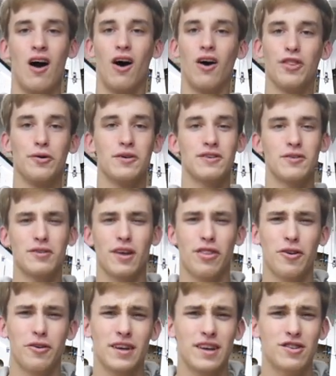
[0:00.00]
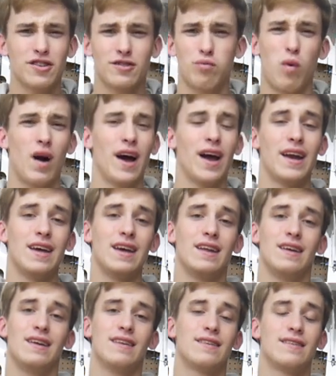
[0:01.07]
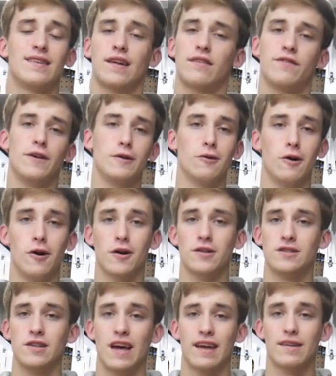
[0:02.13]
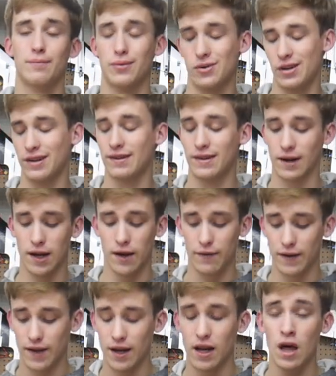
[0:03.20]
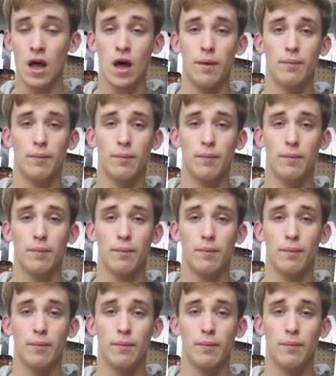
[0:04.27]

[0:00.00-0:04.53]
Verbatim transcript: Although it's only 30 inches wide, it is 6 feet long, so that's pretty significant.